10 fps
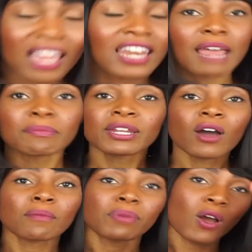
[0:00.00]
Let me
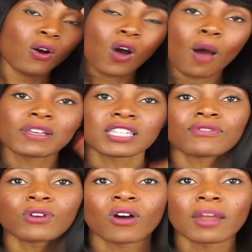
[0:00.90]
know in below comments
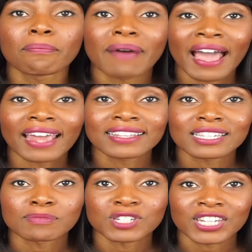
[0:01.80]
if you're gonna buy
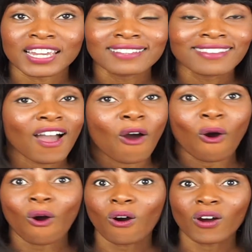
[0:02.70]
this machine,
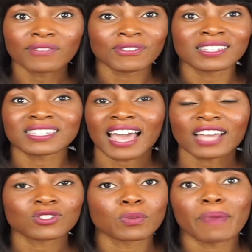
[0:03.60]
or if you
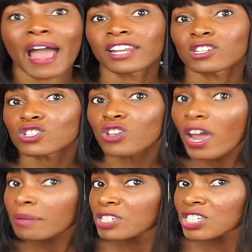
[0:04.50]
decide to buy the
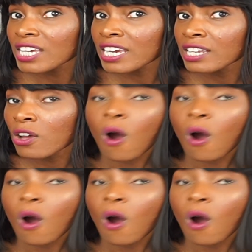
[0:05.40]
sewing machine,